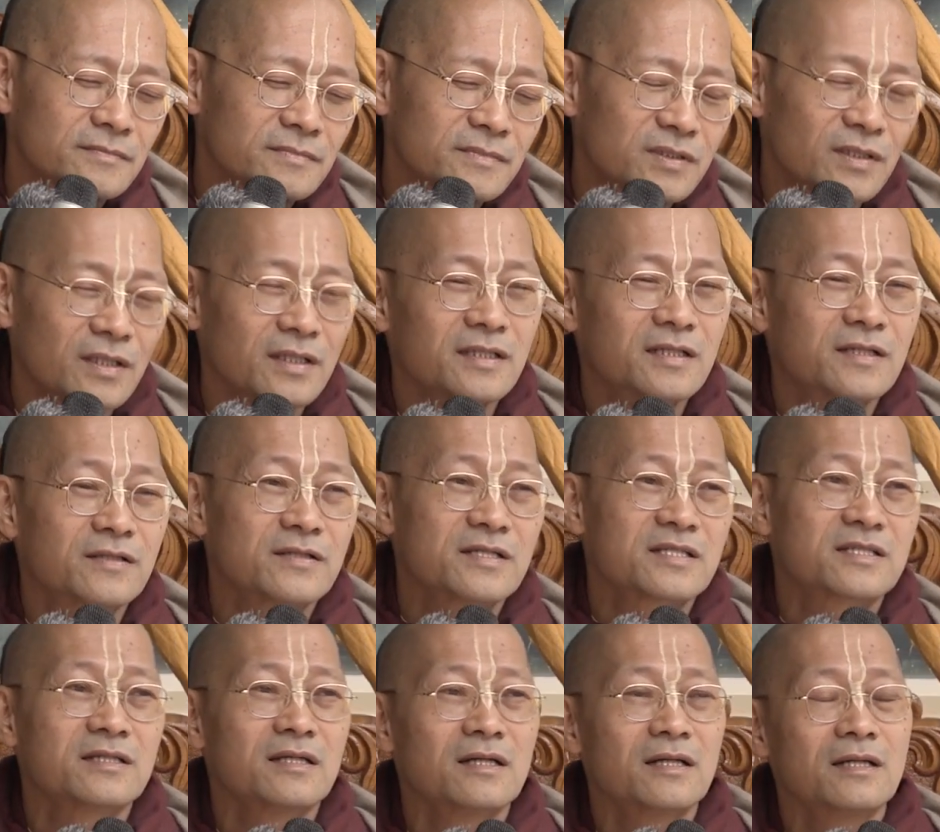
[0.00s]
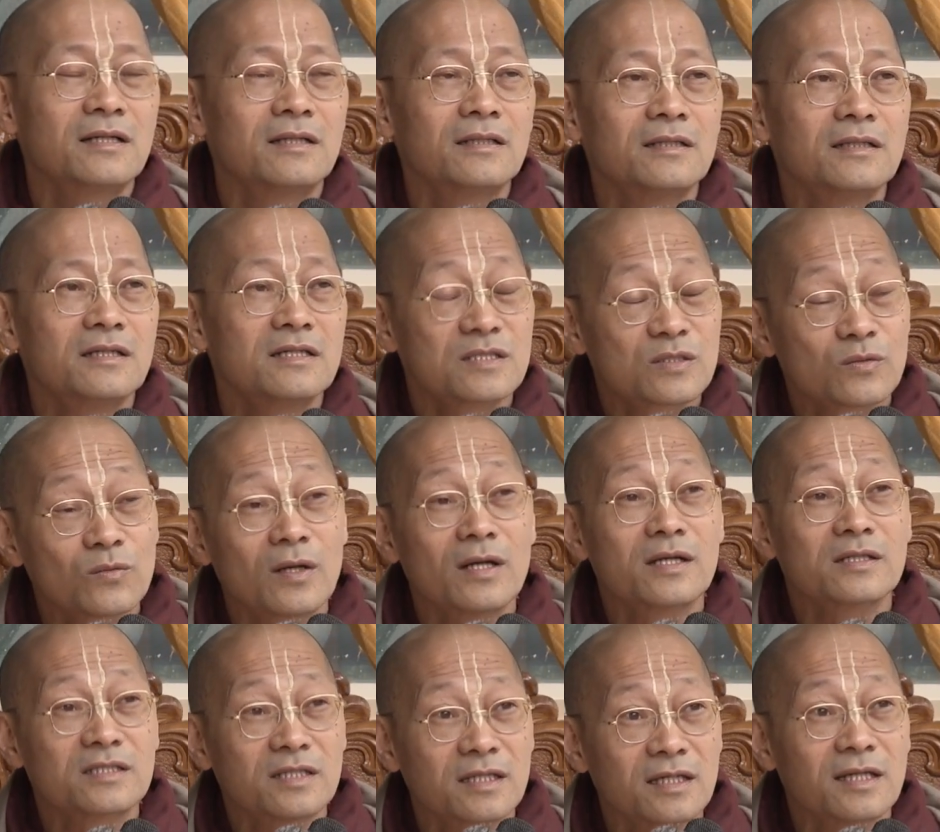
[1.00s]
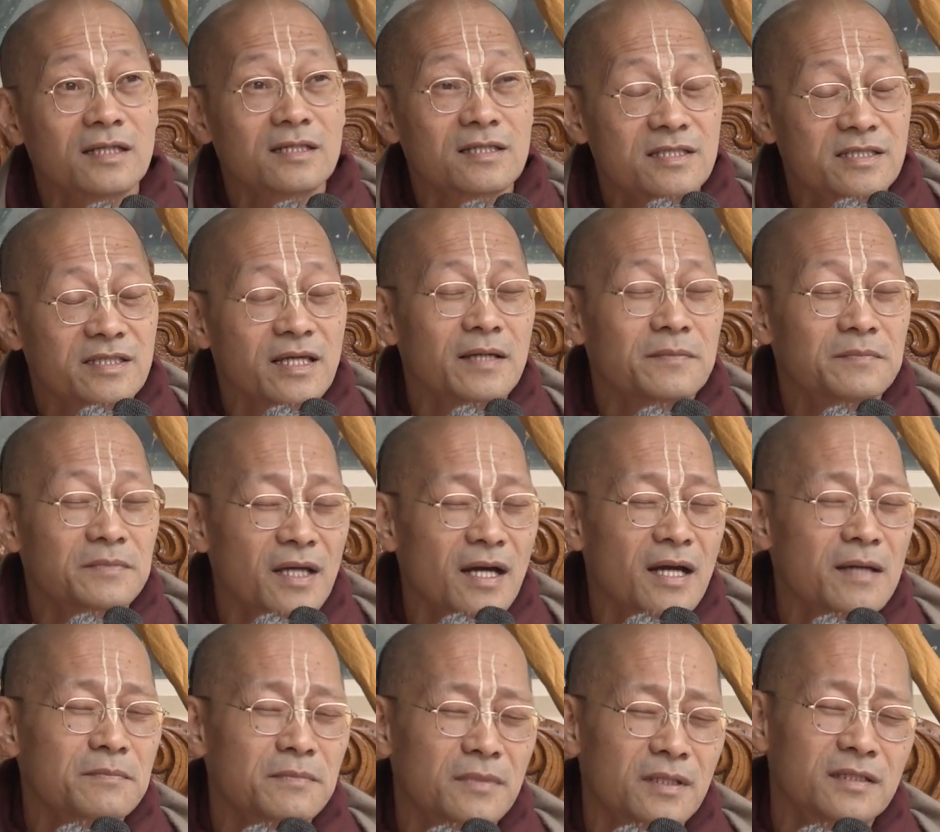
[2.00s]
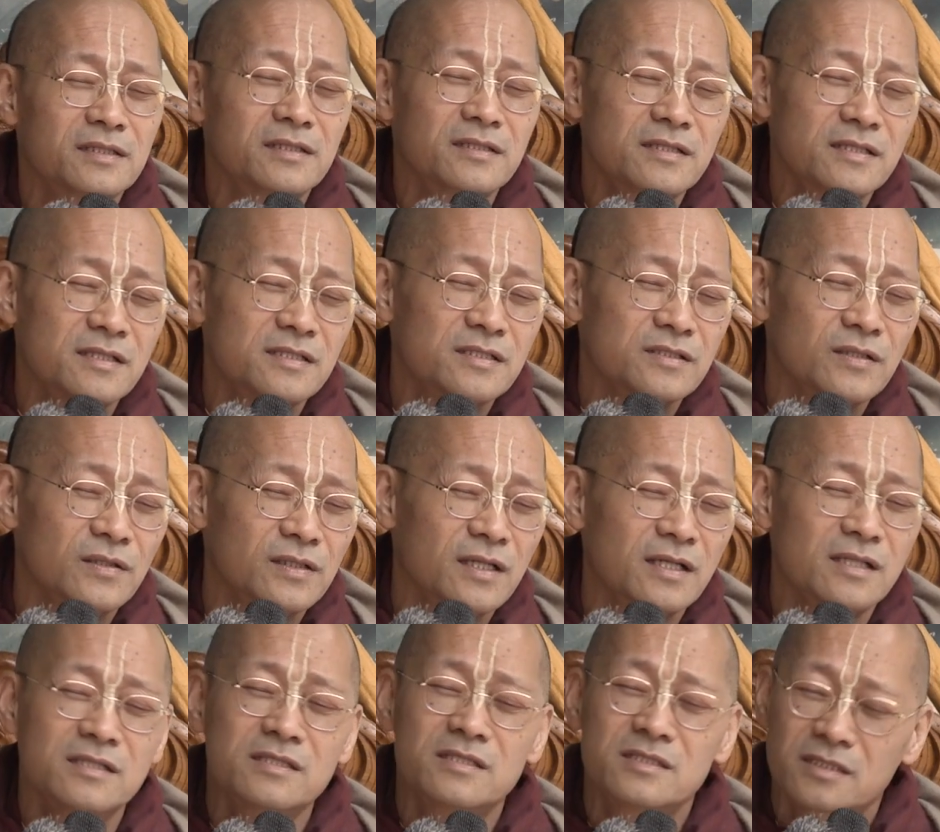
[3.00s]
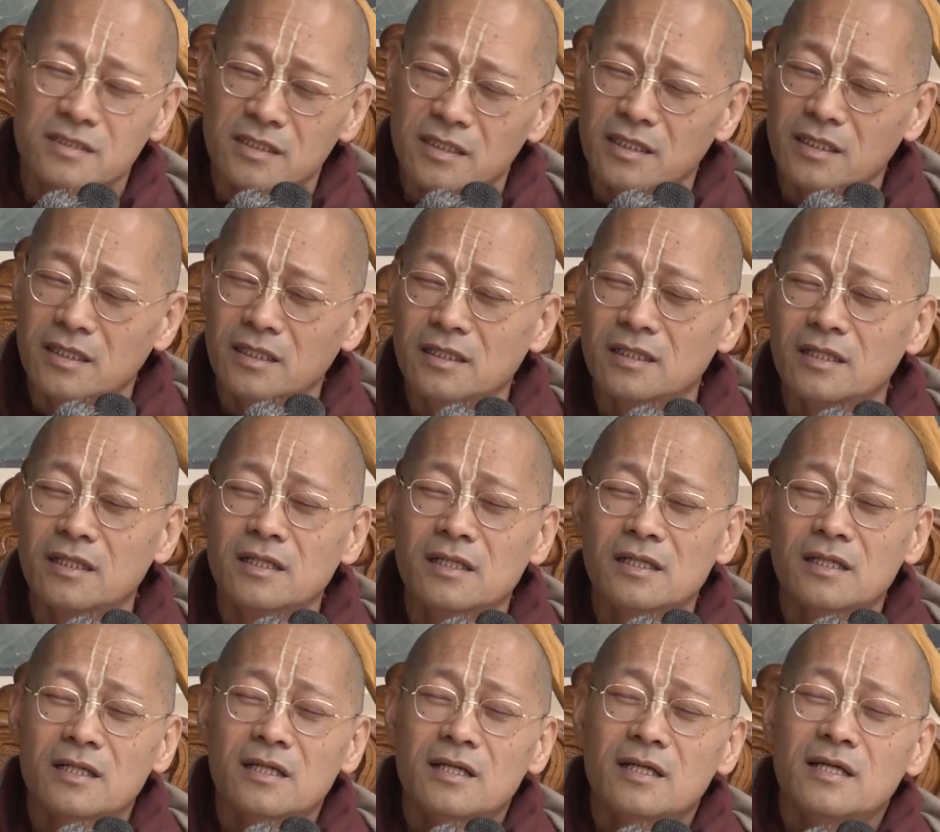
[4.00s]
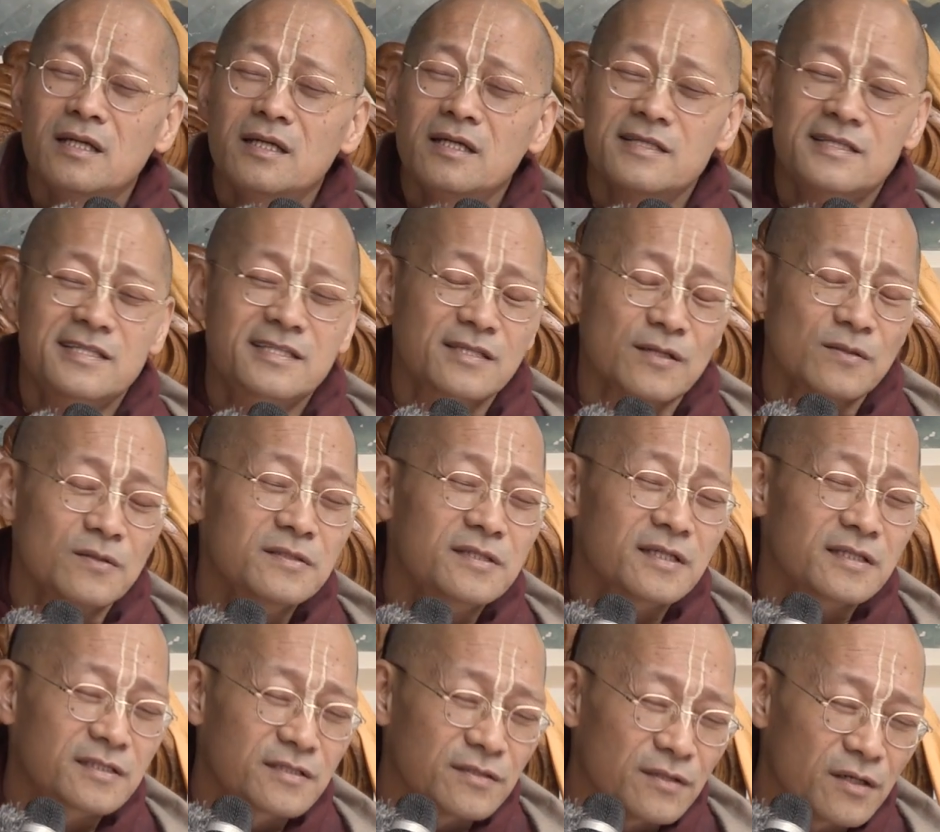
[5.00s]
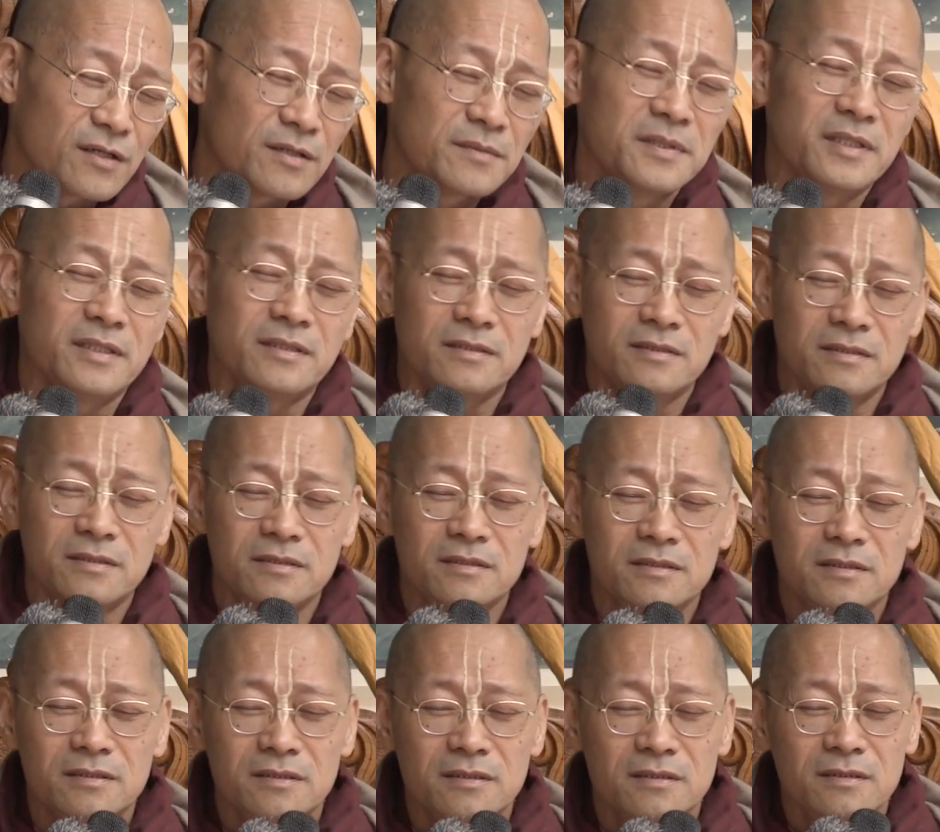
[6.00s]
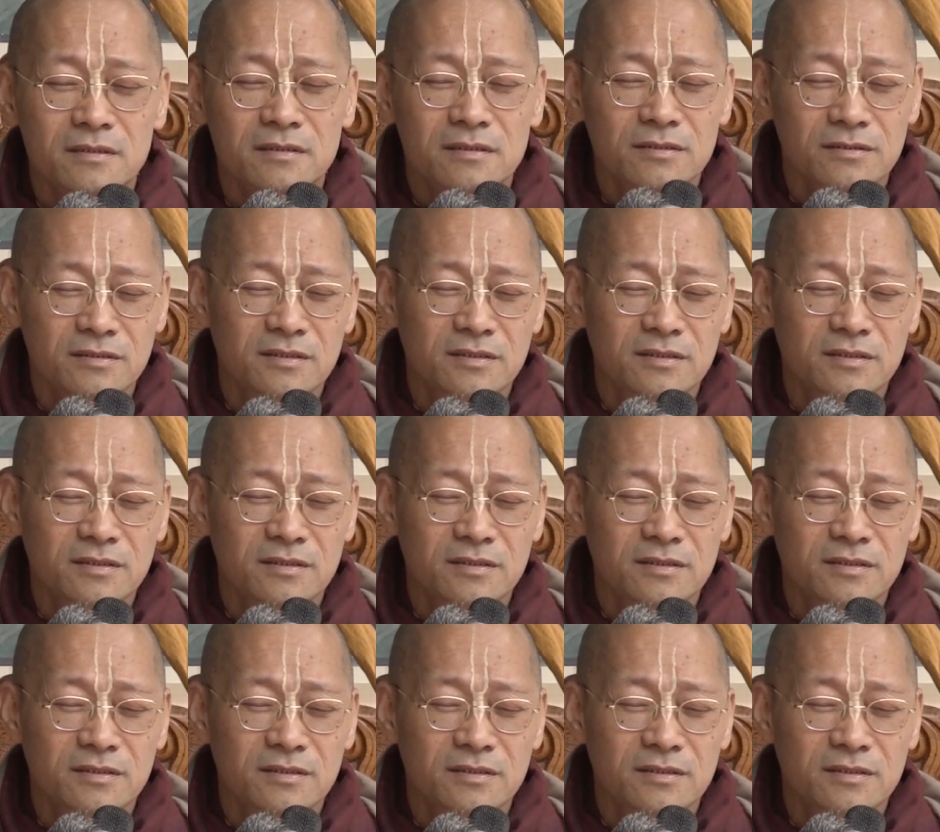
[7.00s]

Lord Krishna is watching at the same time. Mother Yaśodā, she is so determined to